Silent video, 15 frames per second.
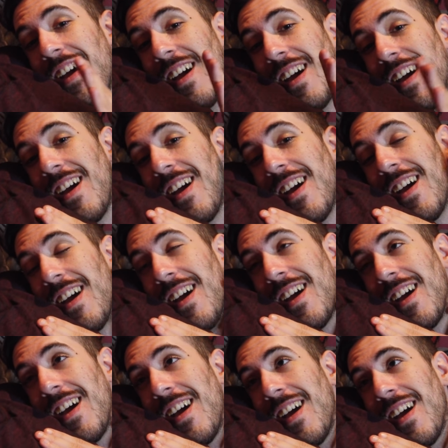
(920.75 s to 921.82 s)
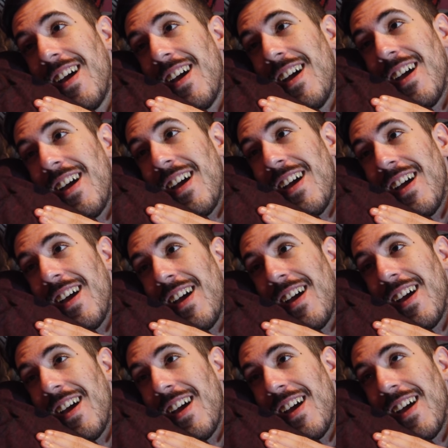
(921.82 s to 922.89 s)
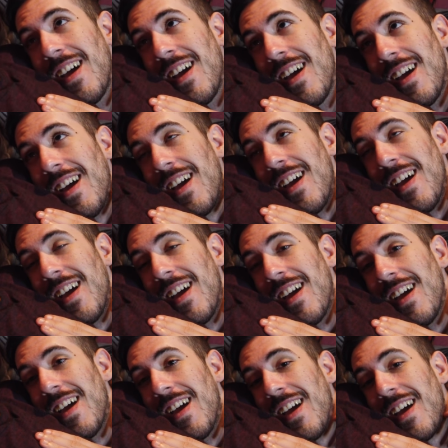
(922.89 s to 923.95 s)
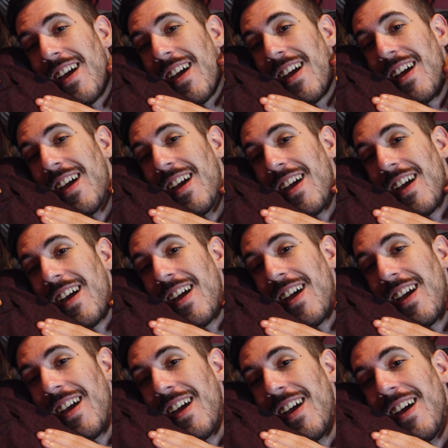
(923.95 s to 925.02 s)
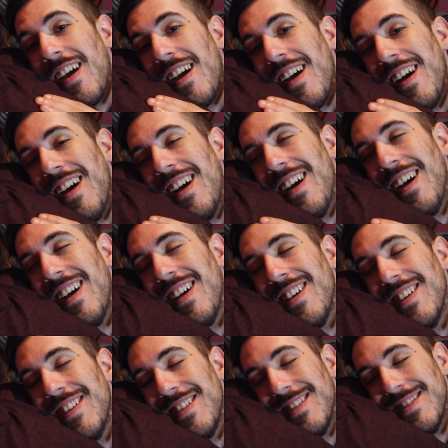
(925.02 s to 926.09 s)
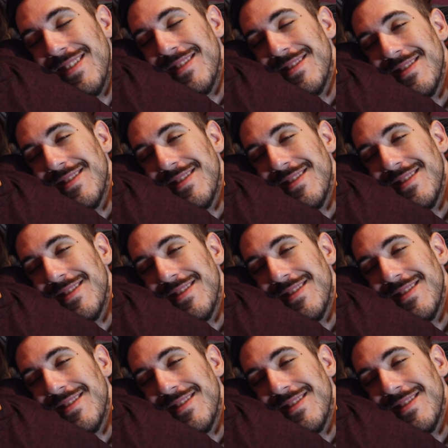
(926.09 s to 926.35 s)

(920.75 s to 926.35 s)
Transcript: This person isn't speaking.